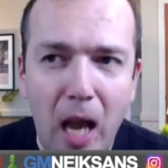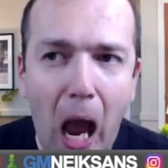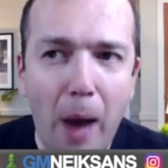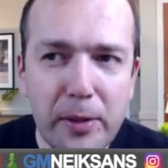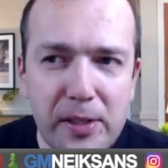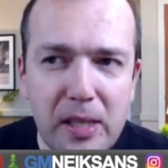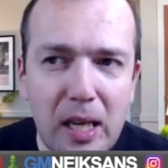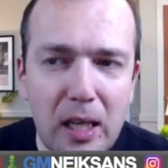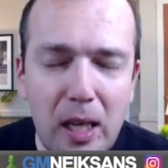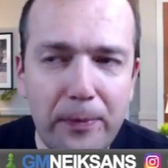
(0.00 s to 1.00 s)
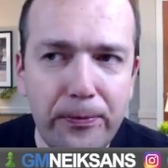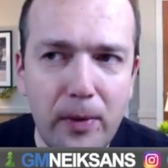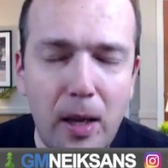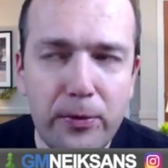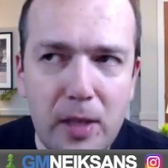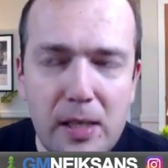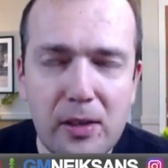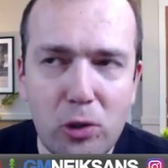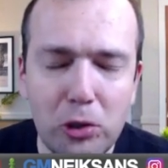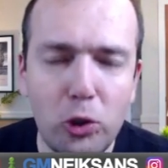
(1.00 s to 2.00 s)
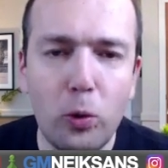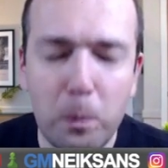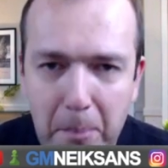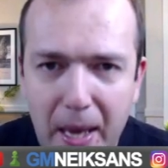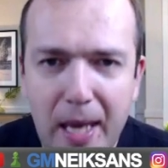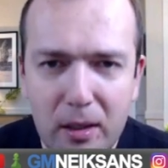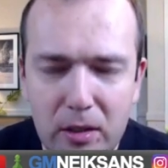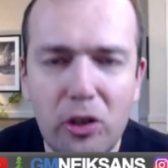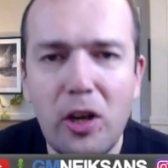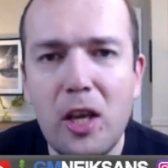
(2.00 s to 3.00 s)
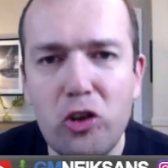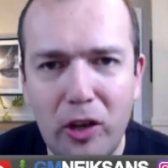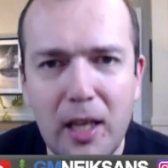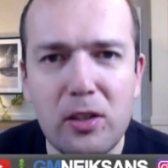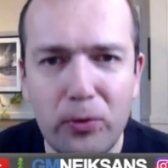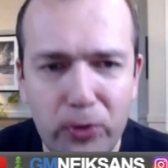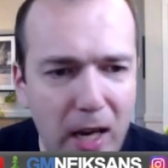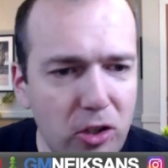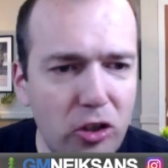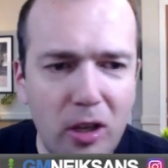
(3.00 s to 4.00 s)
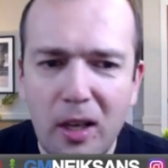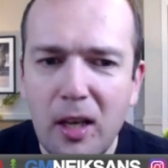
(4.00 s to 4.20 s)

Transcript: I would say if this is not your main continuation against the French,